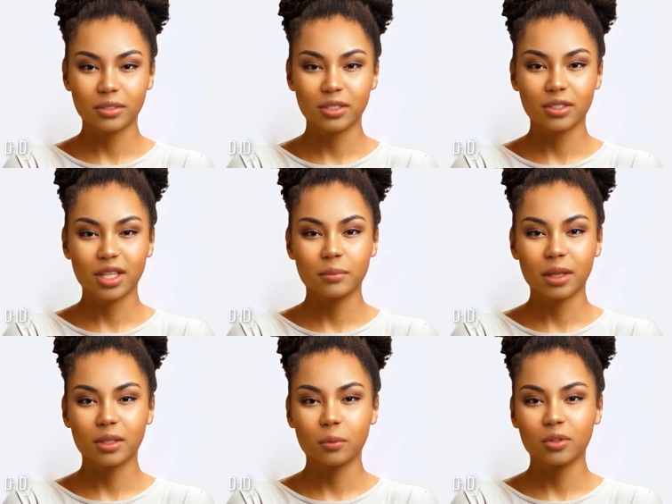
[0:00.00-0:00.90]
the club
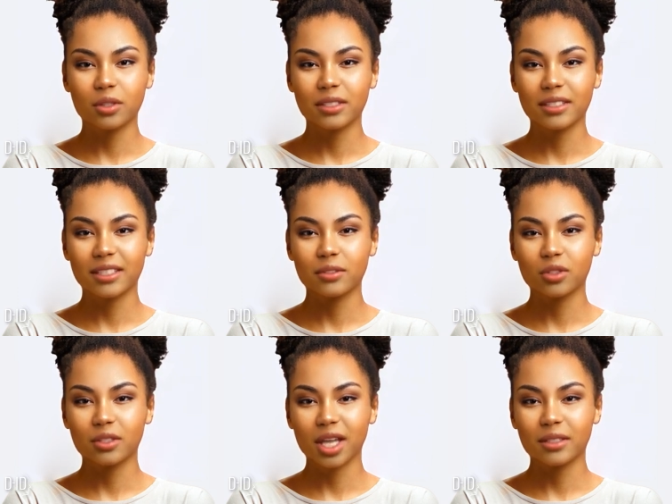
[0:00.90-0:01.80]
has produced
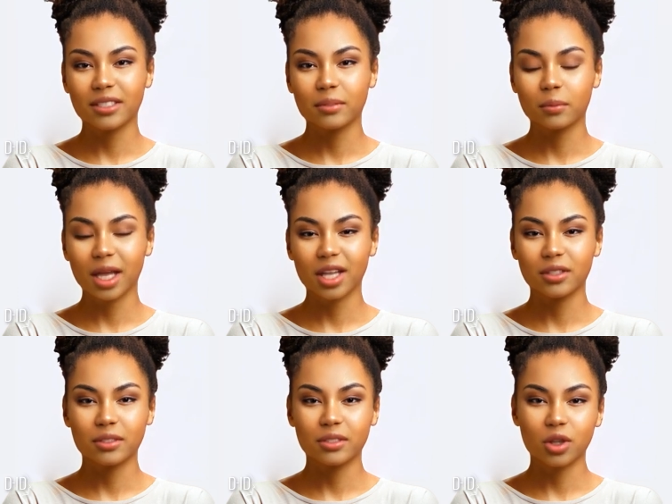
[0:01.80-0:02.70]
several talented
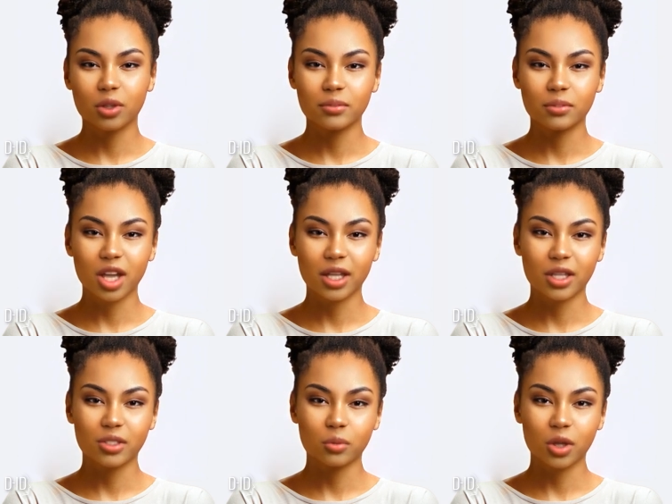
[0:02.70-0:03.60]
players who have gone
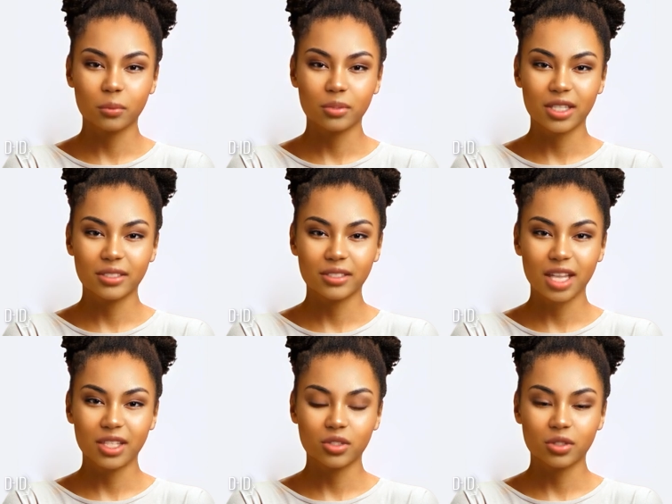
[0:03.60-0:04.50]
on to represent the
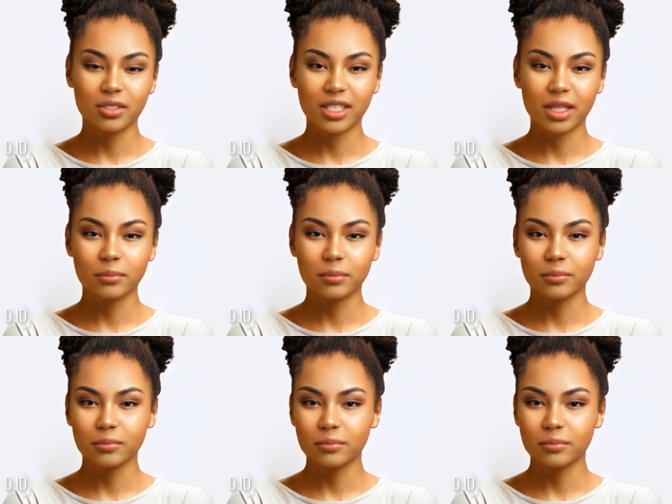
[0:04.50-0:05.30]
national team.